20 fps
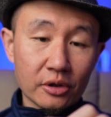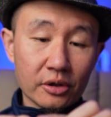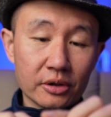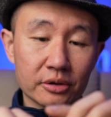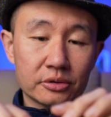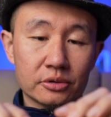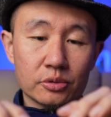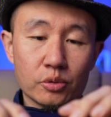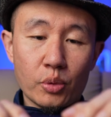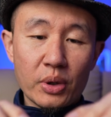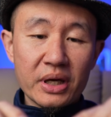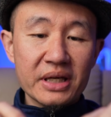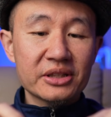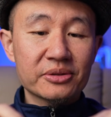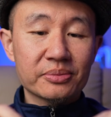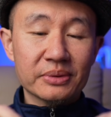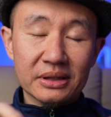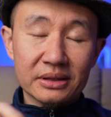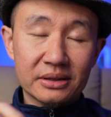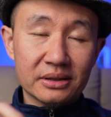not
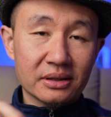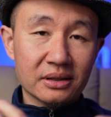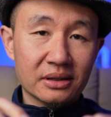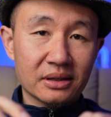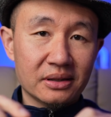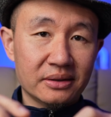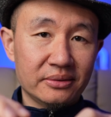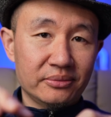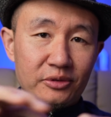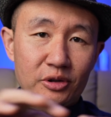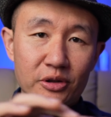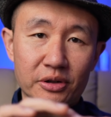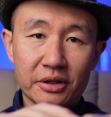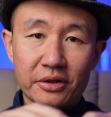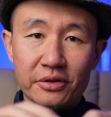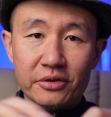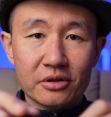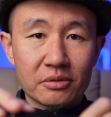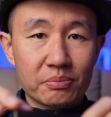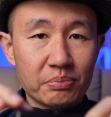waste my time
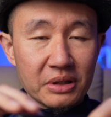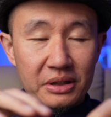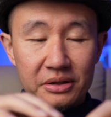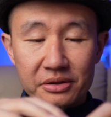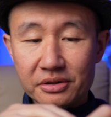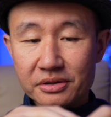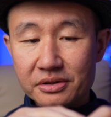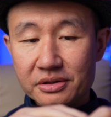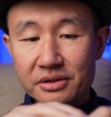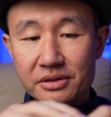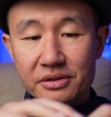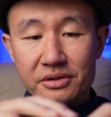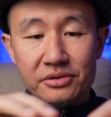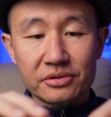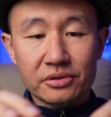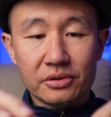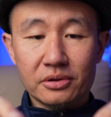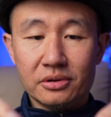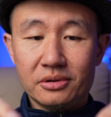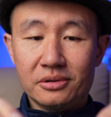looking through pictures
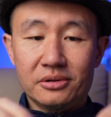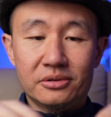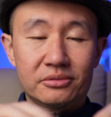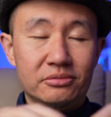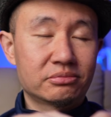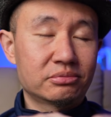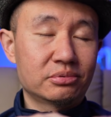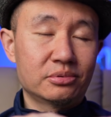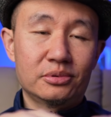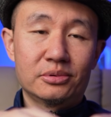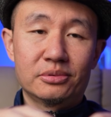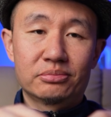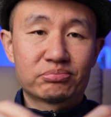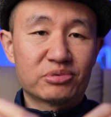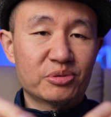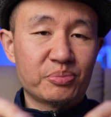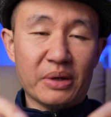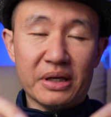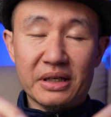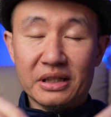or
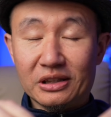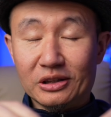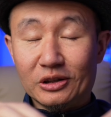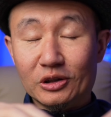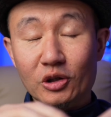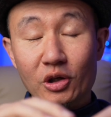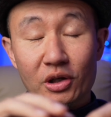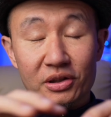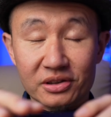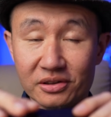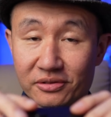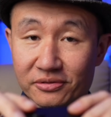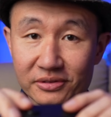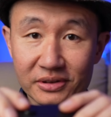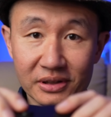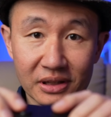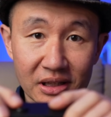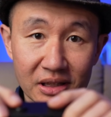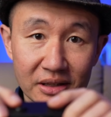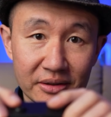spending lots of
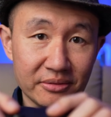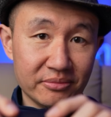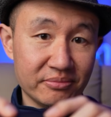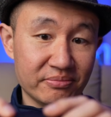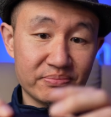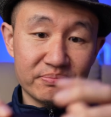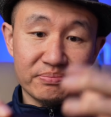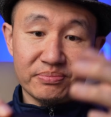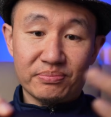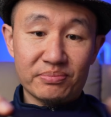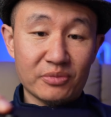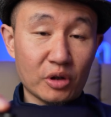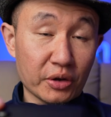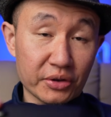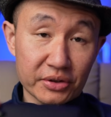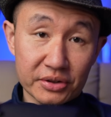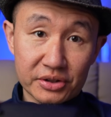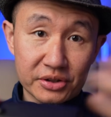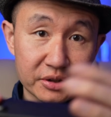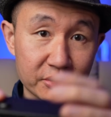time
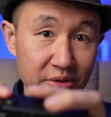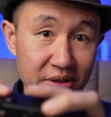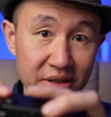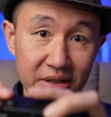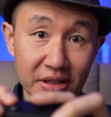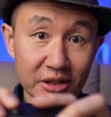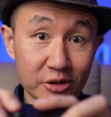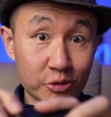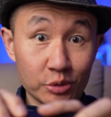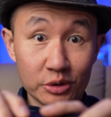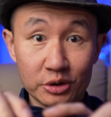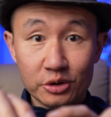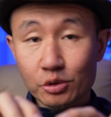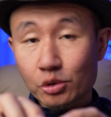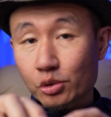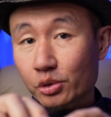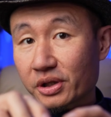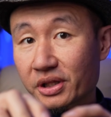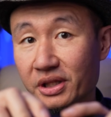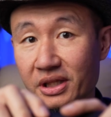on the screen as we
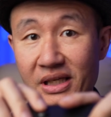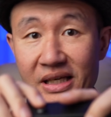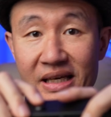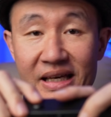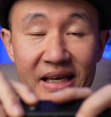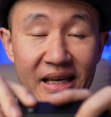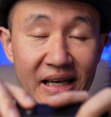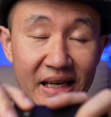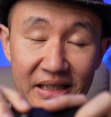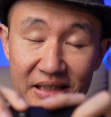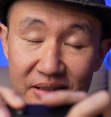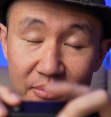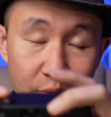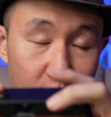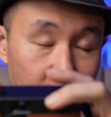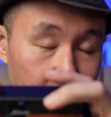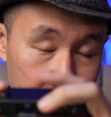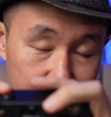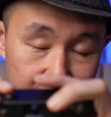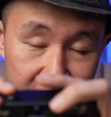do with any
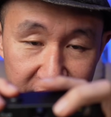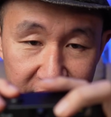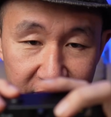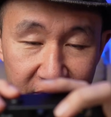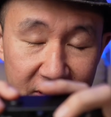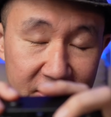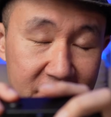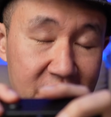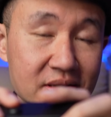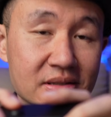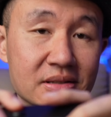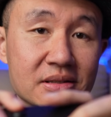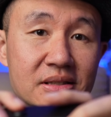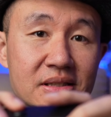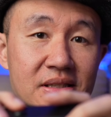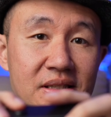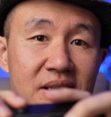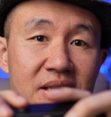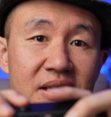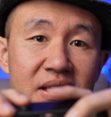modern devices.
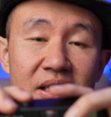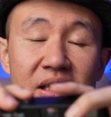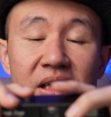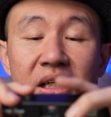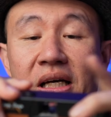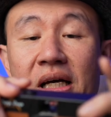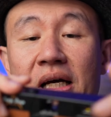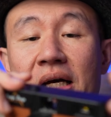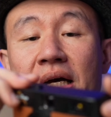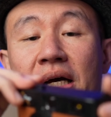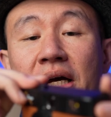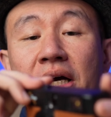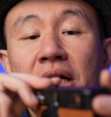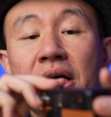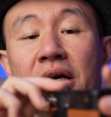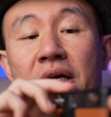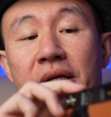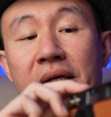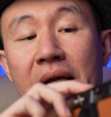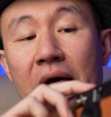
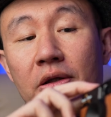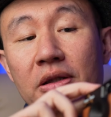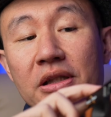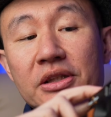Now